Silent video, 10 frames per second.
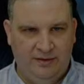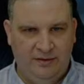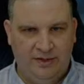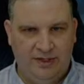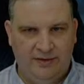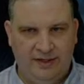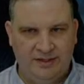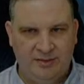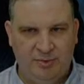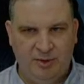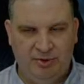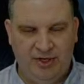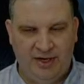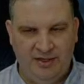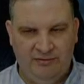Okay, that's the people
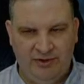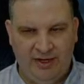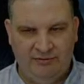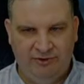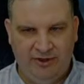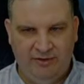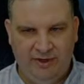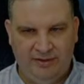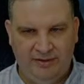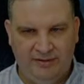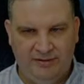that I need for that feat, right?